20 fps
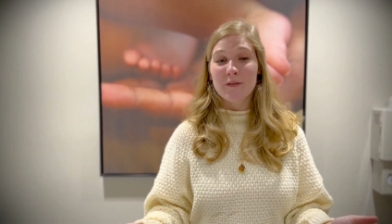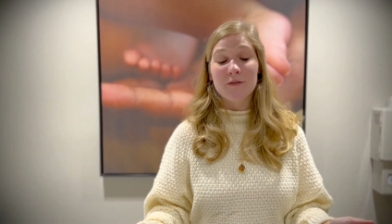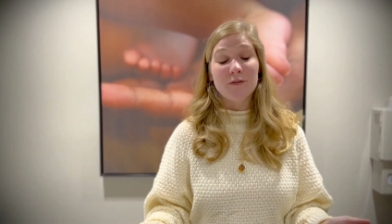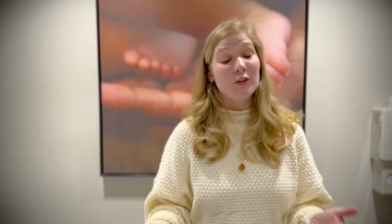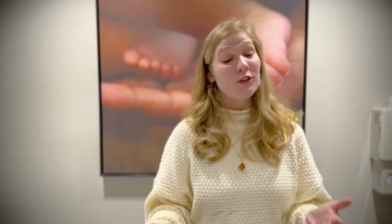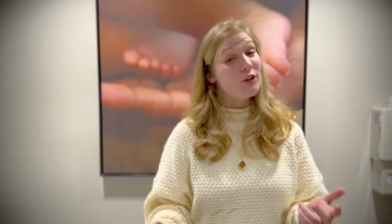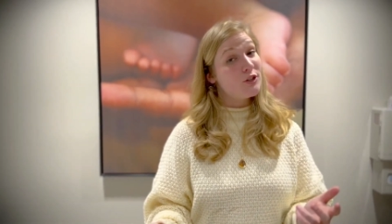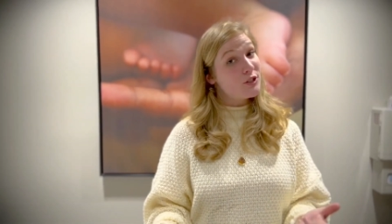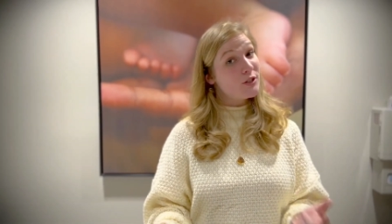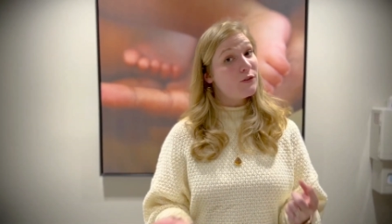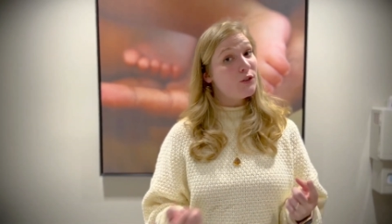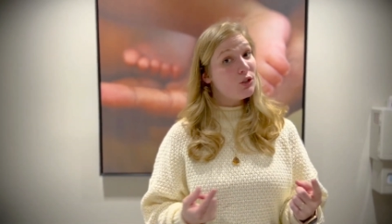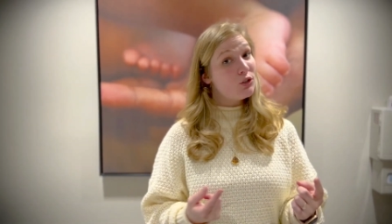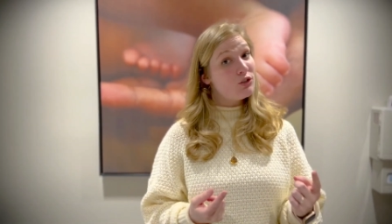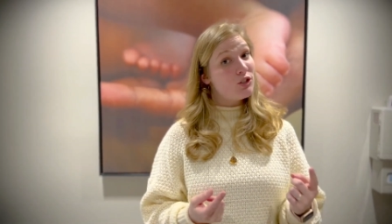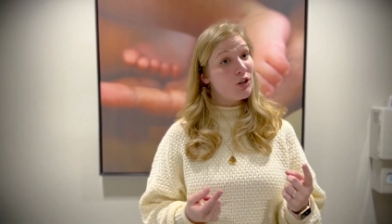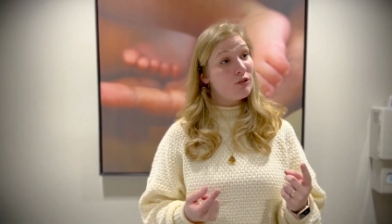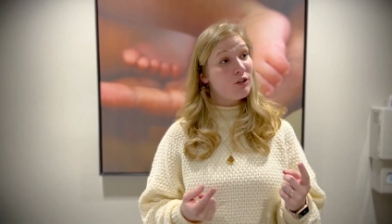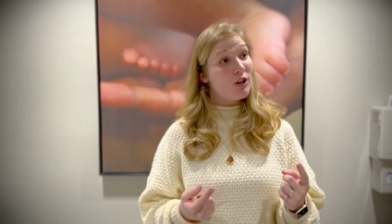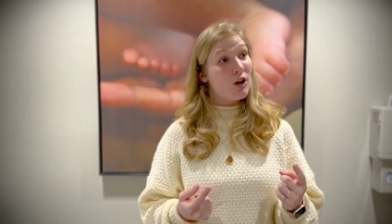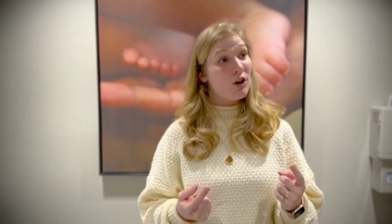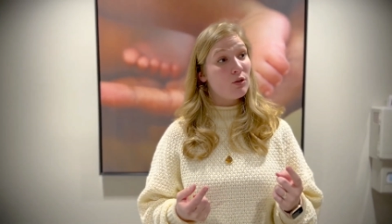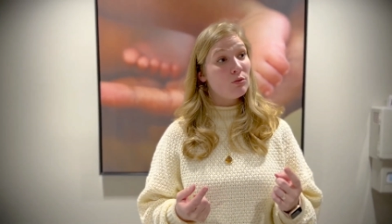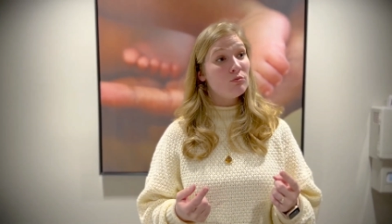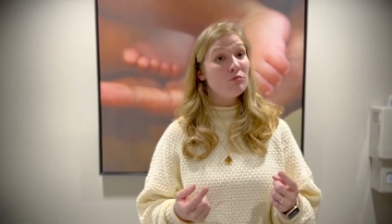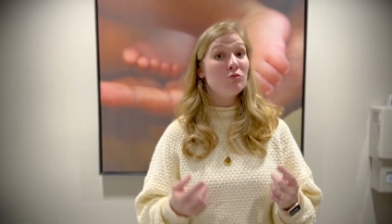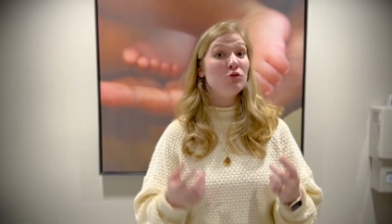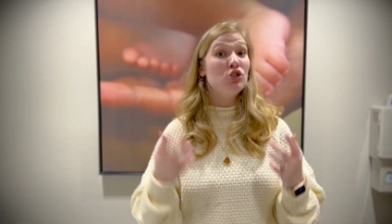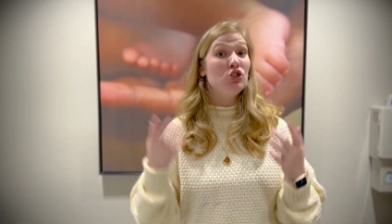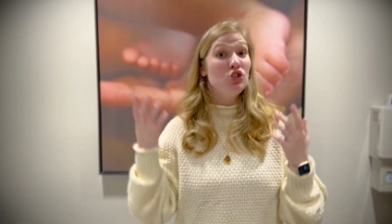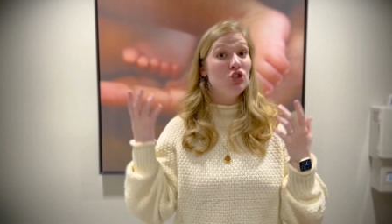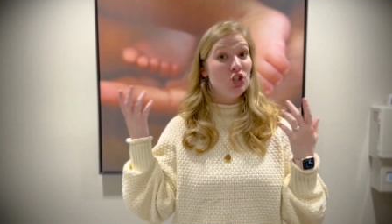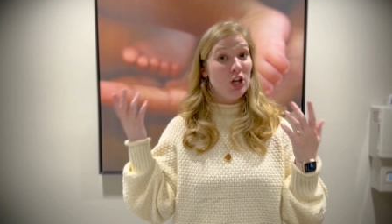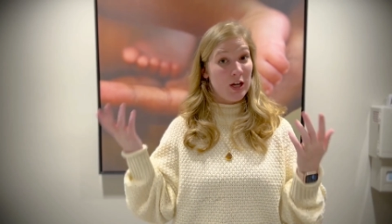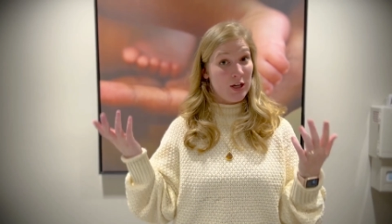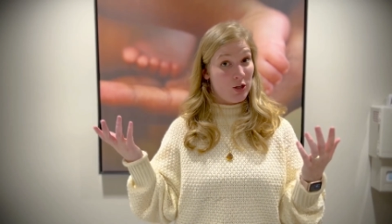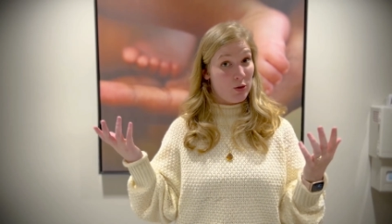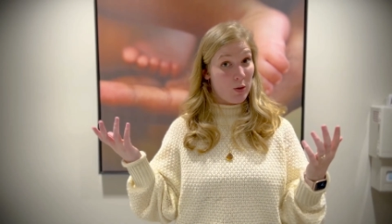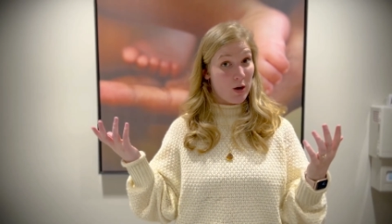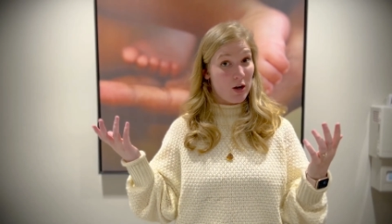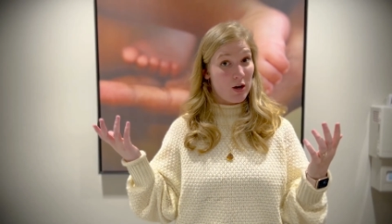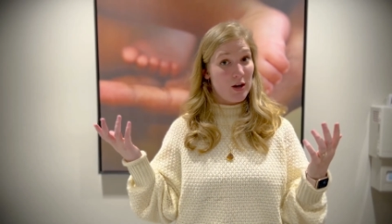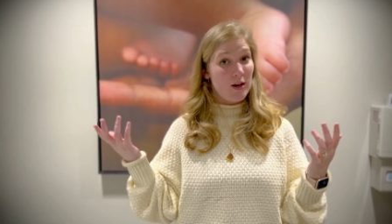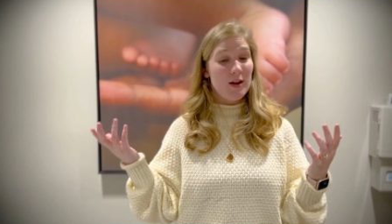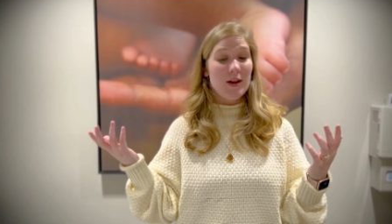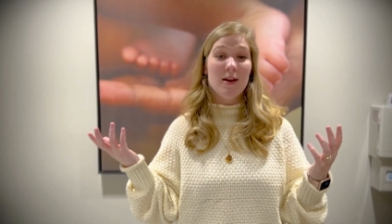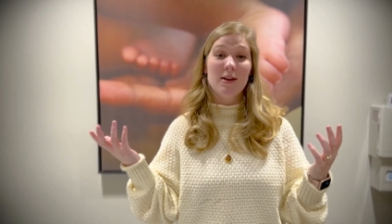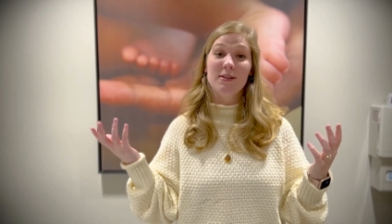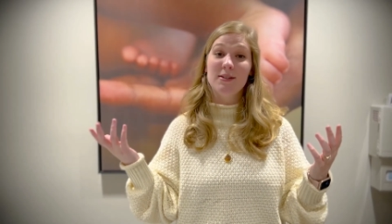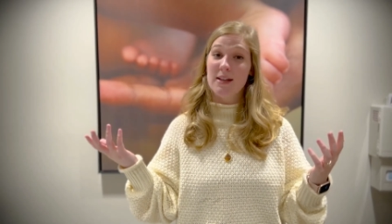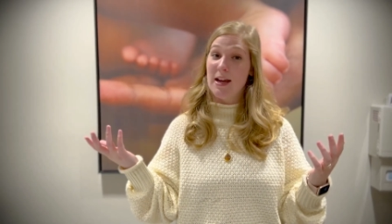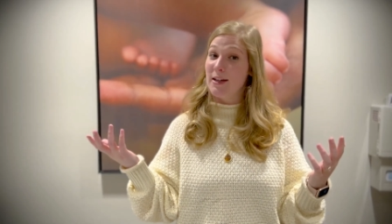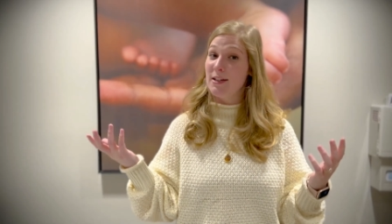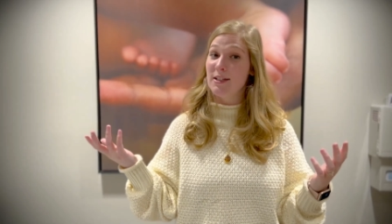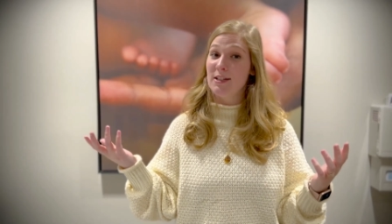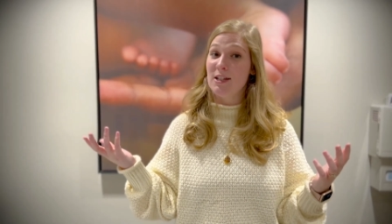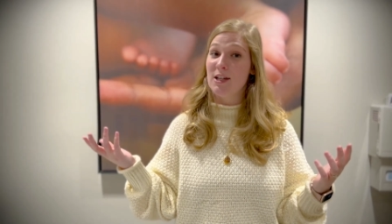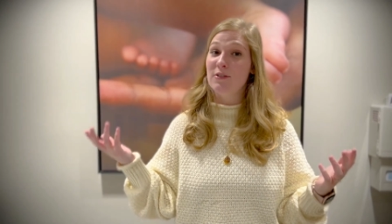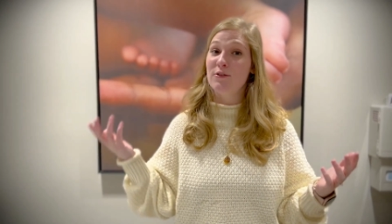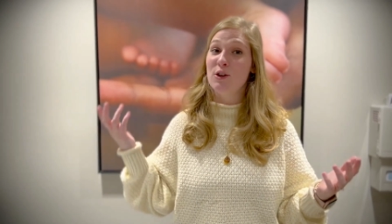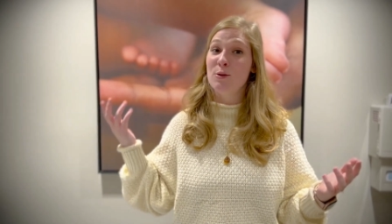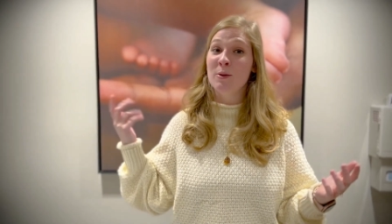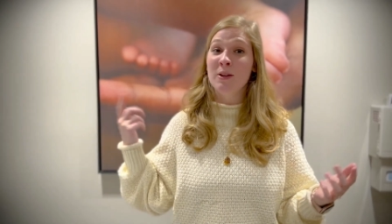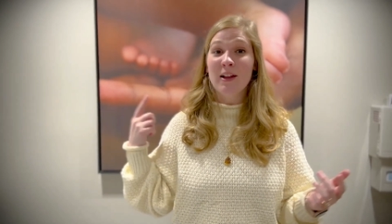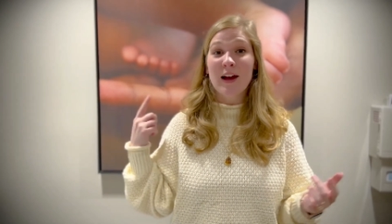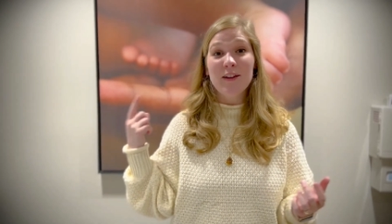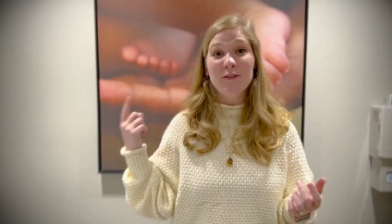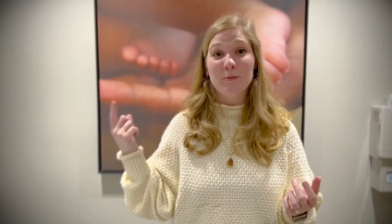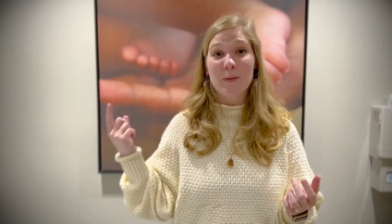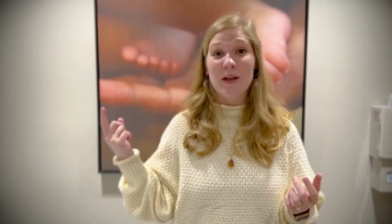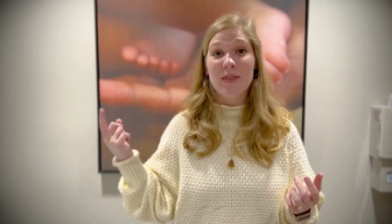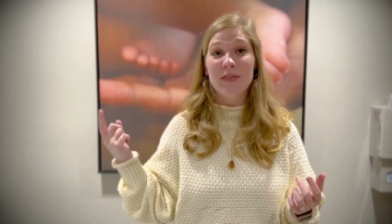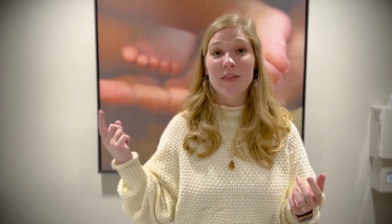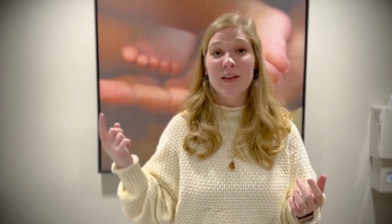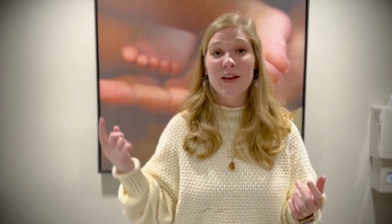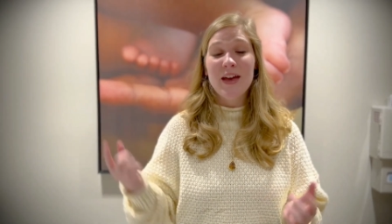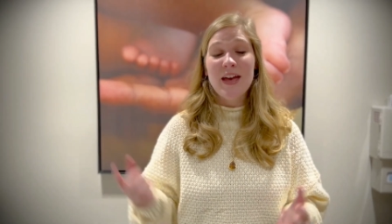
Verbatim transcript: For those of you who don't know, January is Sanctity of Human Life Month,